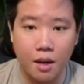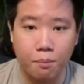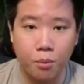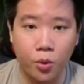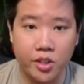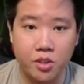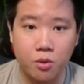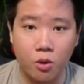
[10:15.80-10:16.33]

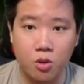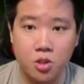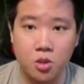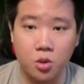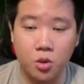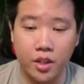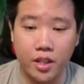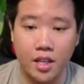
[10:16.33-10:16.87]
points. We're also
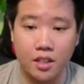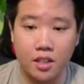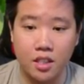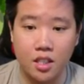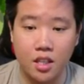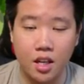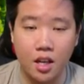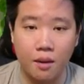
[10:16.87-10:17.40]
looking at
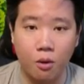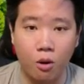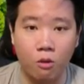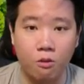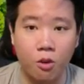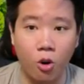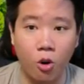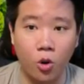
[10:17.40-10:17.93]
the
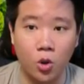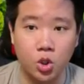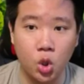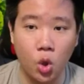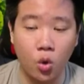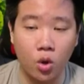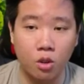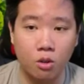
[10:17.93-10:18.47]
overall
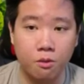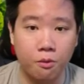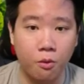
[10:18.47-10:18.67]
total